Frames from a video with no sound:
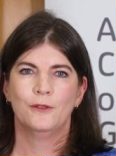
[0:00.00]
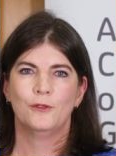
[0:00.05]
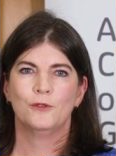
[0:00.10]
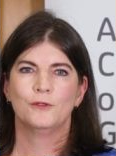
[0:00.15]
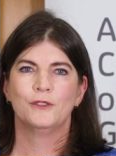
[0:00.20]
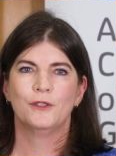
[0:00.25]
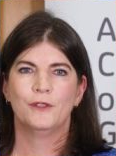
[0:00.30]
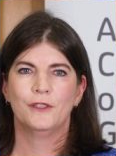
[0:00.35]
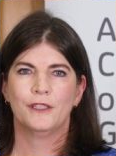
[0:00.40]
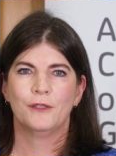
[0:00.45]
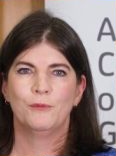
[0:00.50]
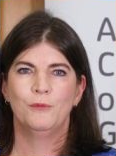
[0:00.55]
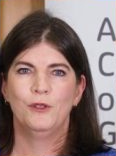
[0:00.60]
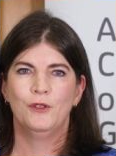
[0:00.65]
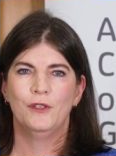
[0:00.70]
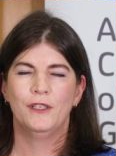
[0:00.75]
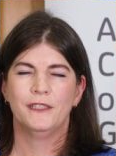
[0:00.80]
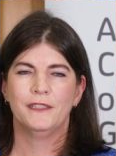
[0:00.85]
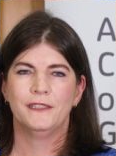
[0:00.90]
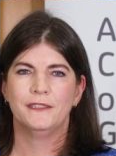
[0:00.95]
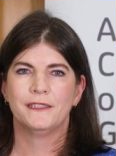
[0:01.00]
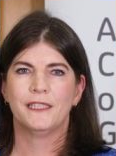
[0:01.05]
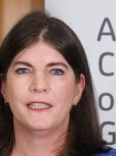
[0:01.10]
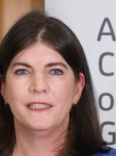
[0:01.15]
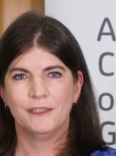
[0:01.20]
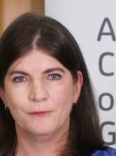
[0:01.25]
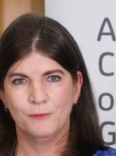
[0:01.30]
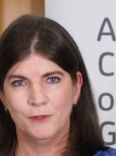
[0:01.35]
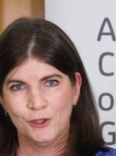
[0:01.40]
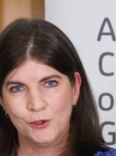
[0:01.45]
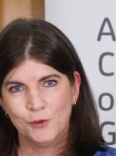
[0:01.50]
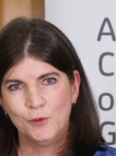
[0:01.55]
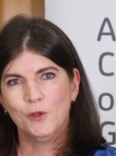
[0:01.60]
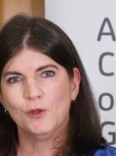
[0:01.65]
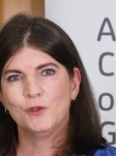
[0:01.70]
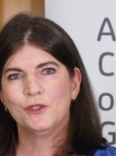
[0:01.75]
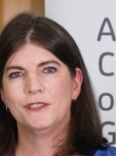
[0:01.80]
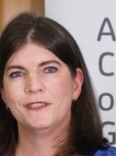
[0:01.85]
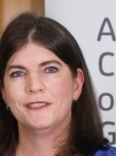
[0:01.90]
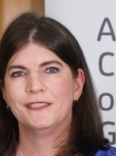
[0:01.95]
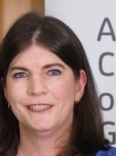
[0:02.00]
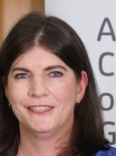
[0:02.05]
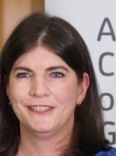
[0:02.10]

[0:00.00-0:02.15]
and also the community sentiment towards the